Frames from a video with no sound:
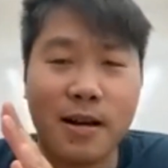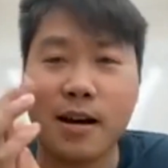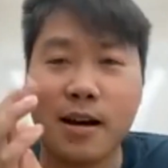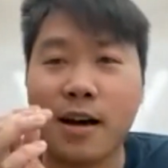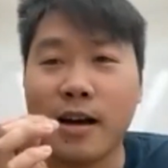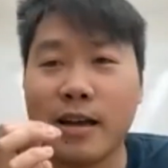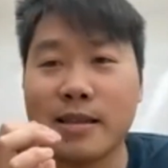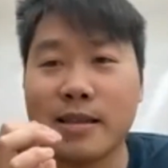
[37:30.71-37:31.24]

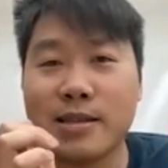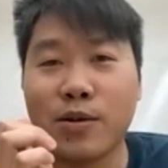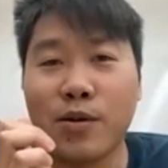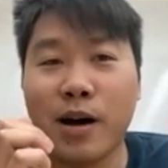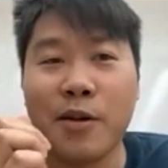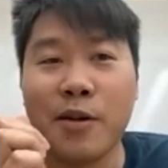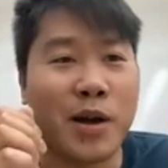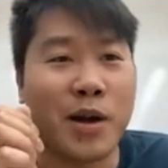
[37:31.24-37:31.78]
Uh, and so
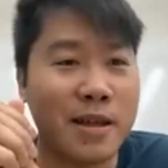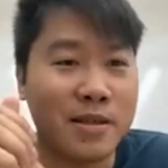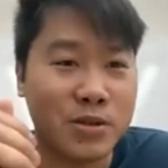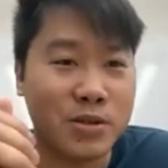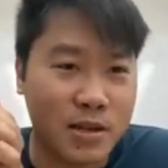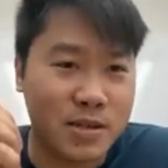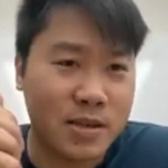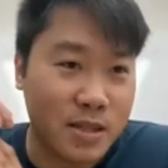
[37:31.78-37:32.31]
I
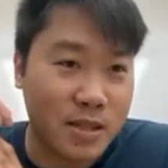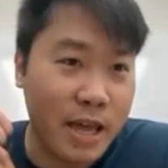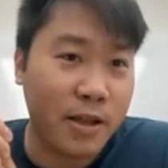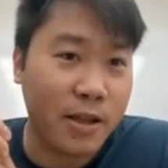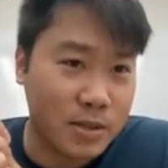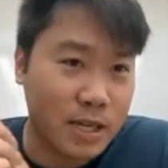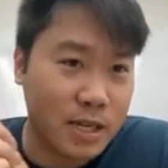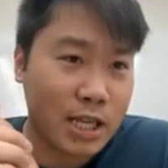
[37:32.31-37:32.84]
read Justin
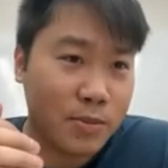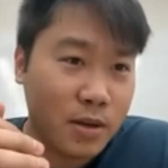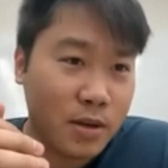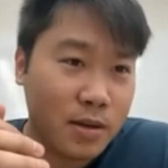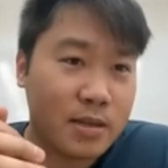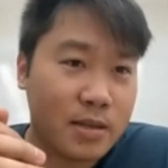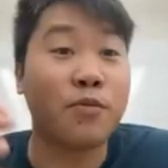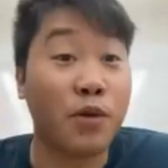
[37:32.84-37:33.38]
Thaler's
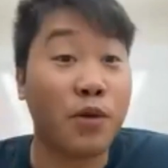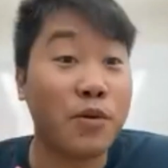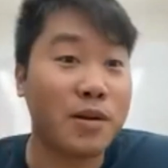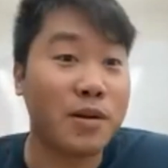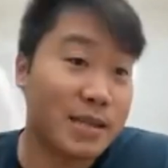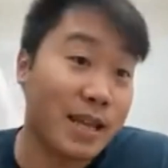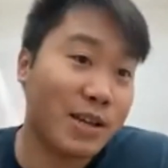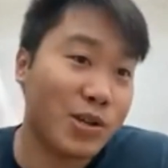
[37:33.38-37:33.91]
textbook because he wrote
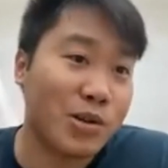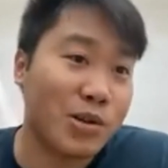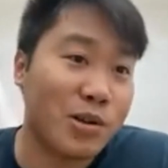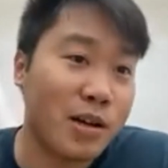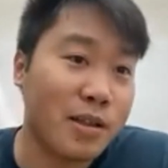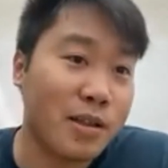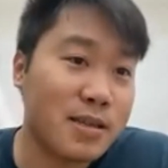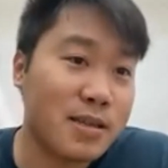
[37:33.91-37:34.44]
a section
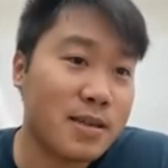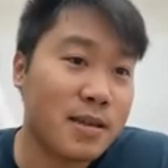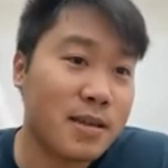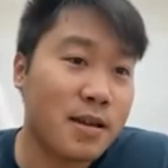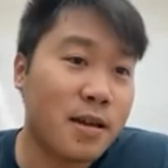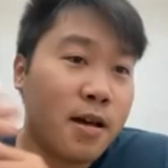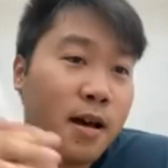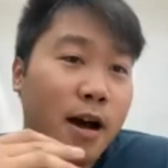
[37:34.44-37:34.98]
on this.
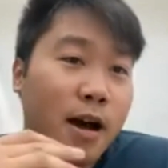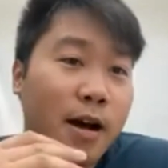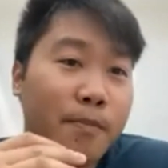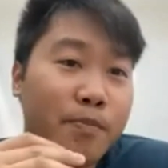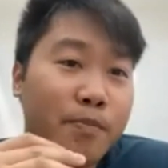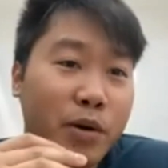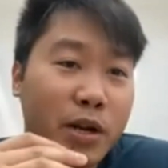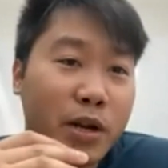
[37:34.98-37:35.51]

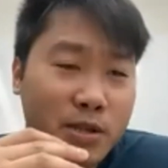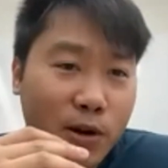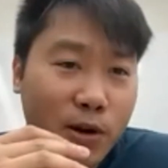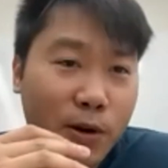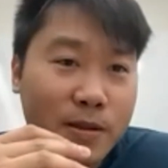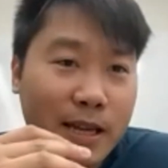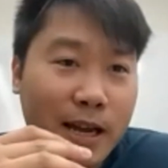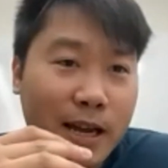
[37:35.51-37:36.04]
Um, but it
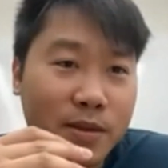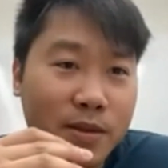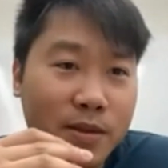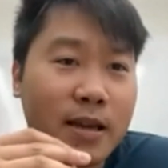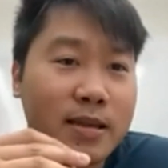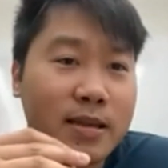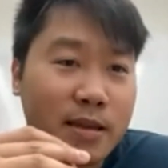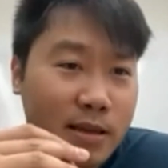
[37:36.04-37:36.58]
turns
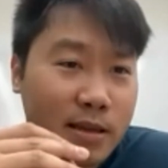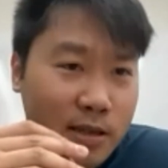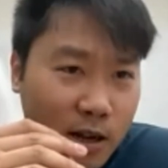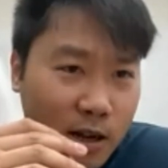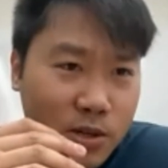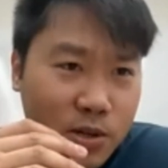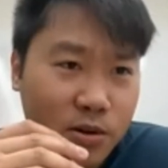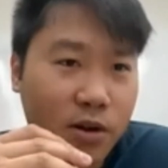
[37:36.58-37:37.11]
out that his
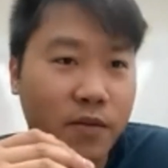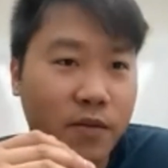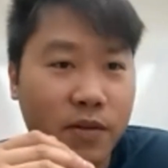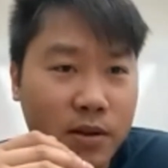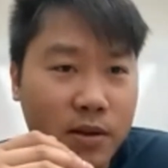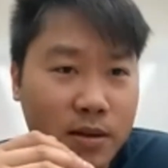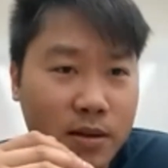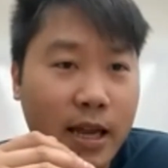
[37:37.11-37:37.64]
discussion
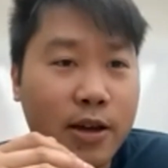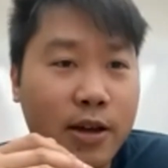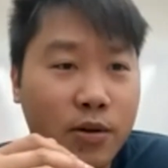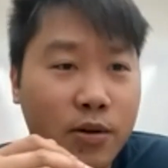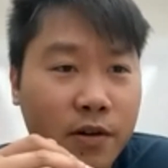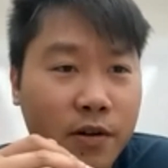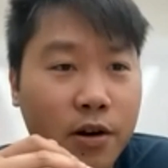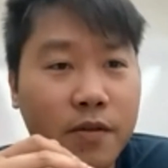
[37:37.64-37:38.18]
of the
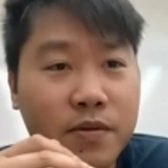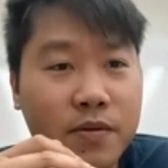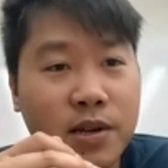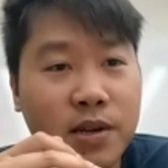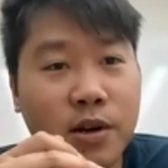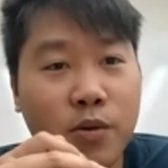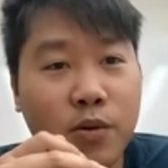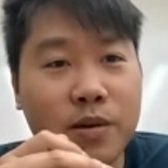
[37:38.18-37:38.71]
cycle of curves
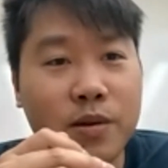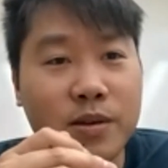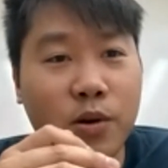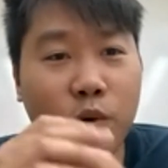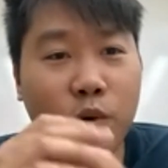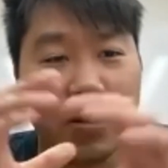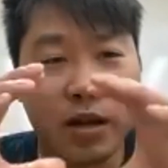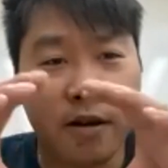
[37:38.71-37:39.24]
was
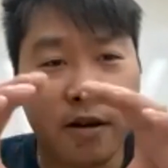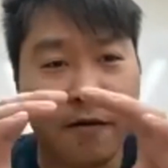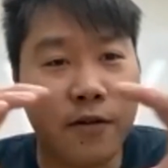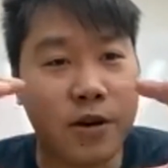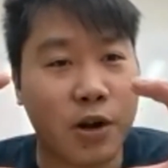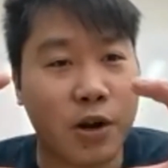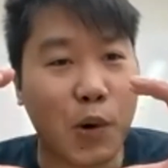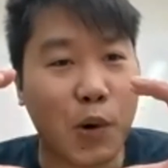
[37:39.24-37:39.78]
only a
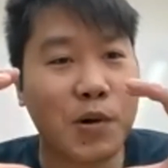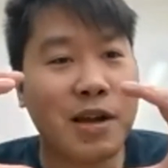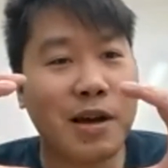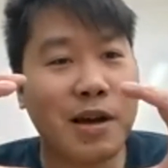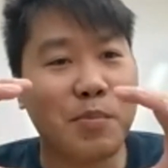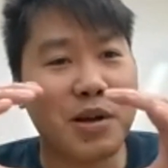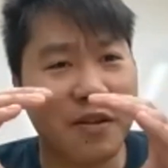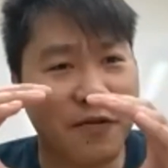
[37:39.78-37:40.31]
footnote,
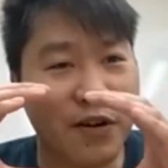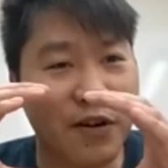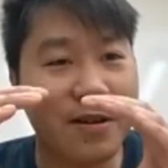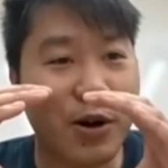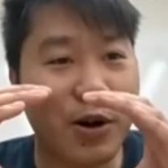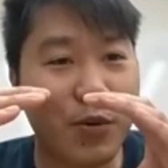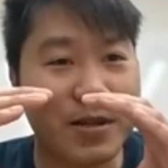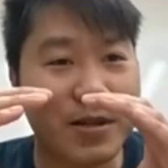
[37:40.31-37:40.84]
but the
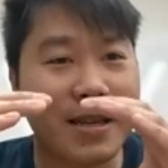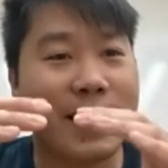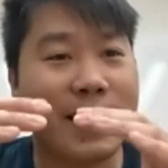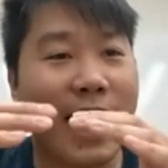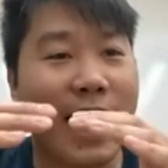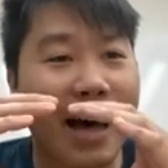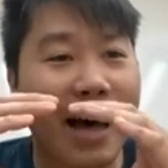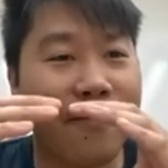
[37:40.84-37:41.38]
footnote was
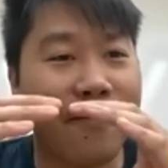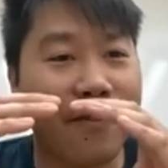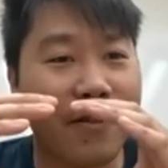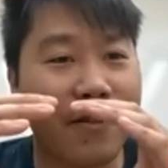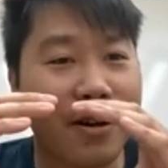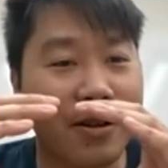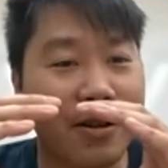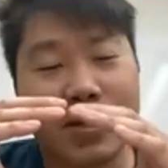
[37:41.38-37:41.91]
like half
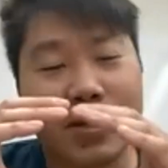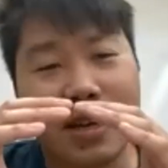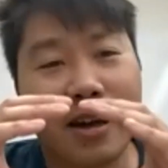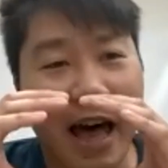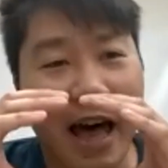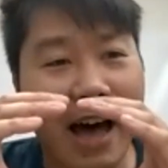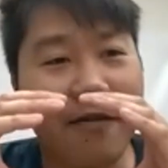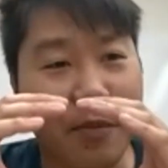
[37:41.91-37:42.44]
uh, it was like
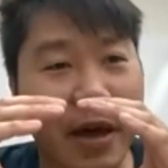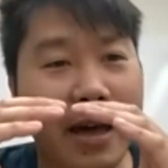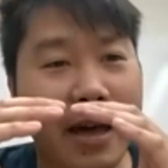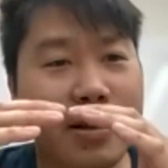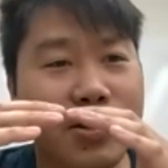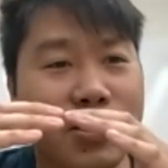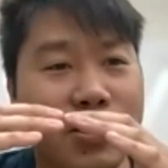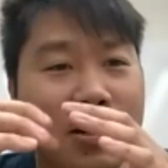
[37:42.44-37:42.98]
a half a
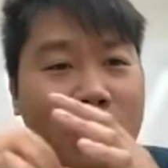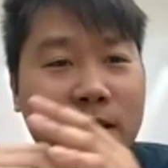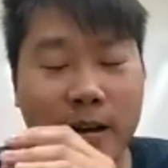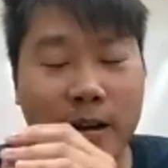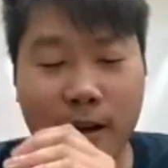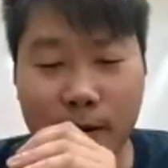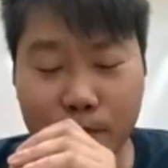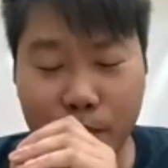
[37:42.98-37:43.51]
page.
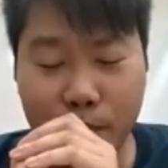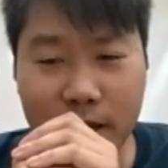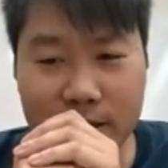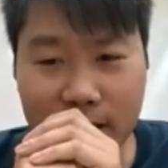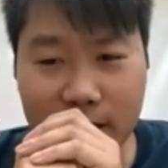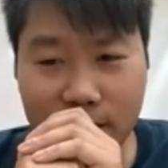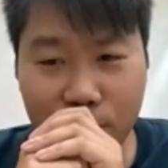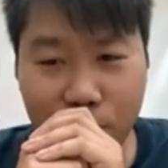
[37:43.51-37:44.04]
Um, but
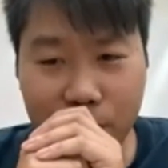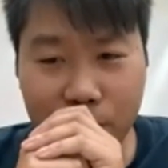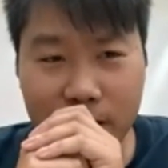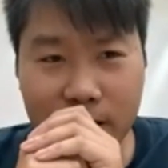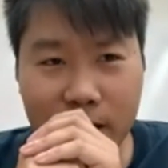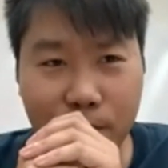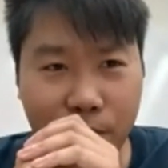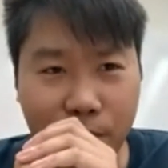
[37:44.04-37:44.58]
it didn't
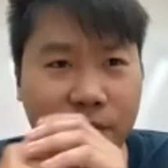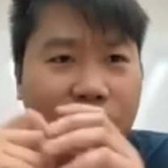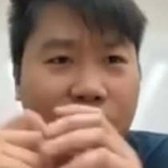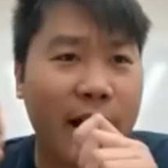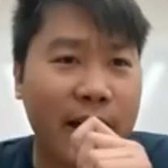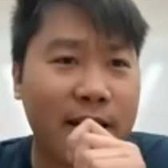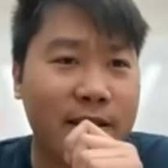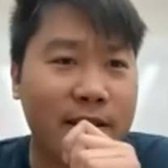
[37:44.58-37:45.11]
really
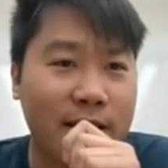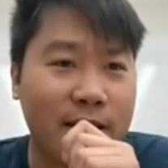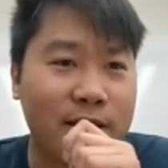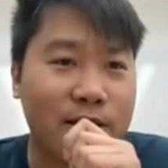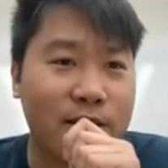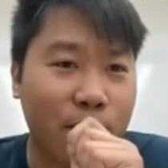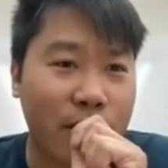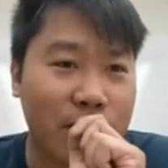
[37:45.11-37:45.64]
provide an
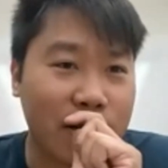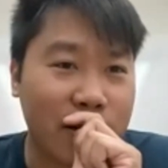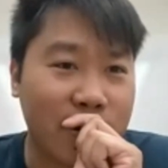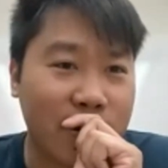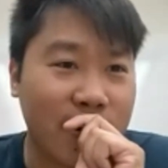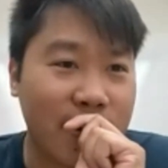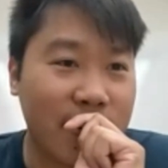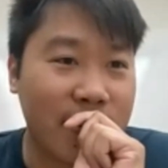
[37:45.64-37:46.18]
intuition
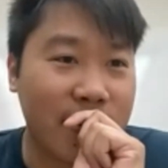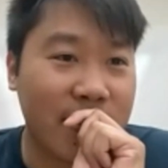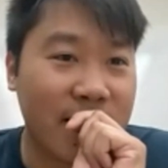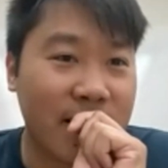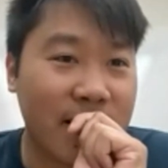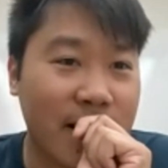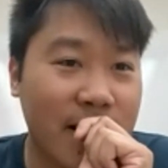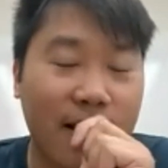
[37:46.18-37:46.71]
on
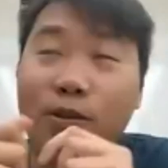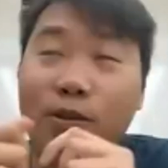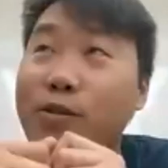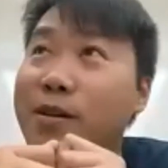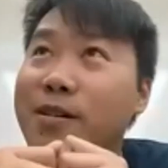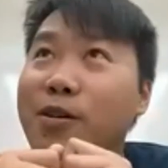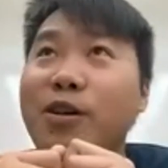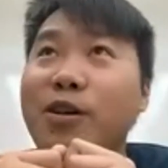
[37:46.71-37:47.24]

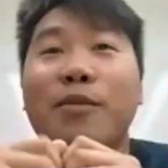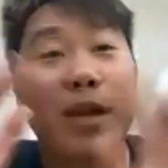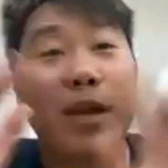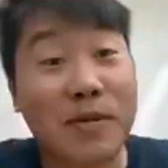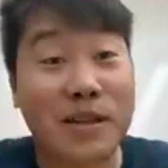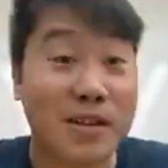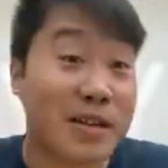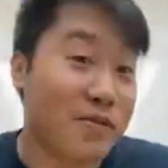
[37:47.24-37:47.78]
or okay,
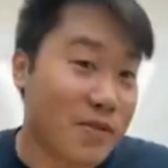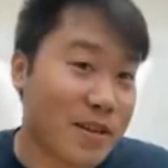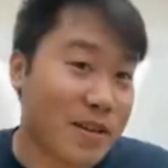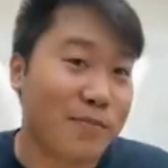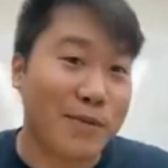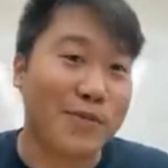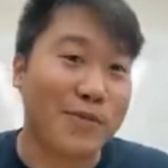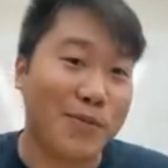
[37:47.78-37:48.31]
maybe it does for
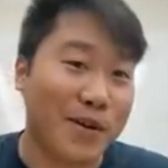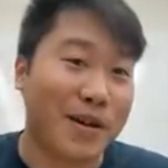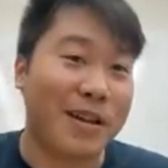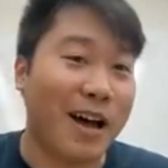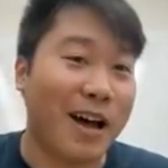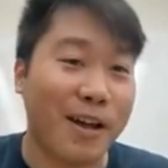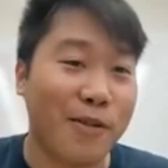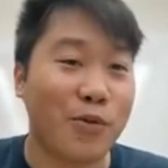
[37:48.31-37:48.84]
some people, but
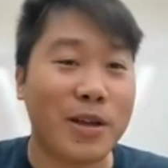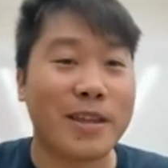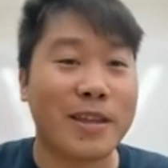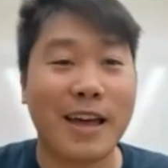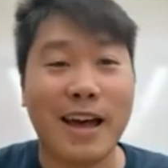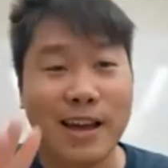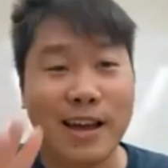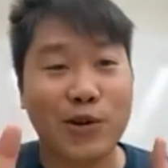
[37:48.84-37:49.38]
I, reading
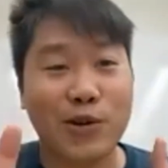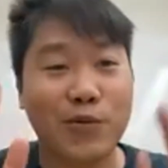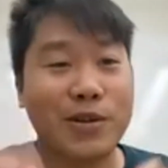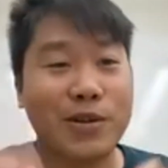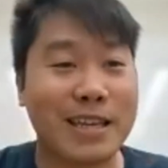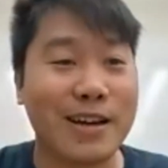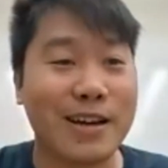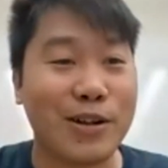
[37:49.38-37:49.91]
that I couldn't really
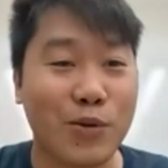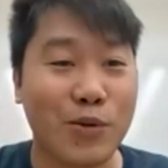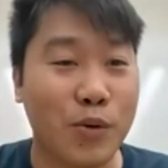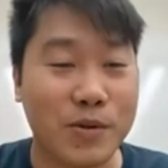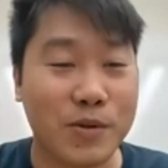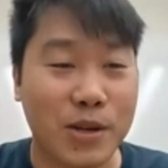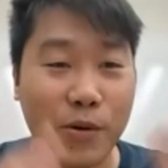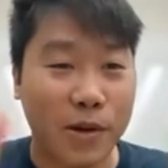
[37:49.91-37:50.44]
tell what
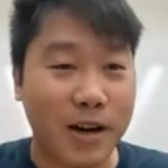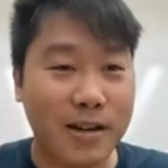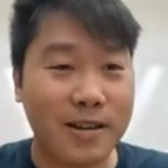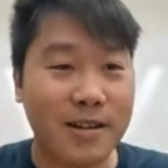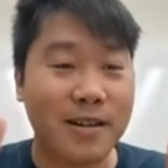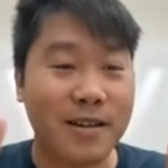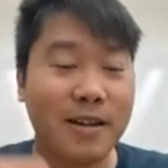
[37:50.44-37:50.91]
was going on.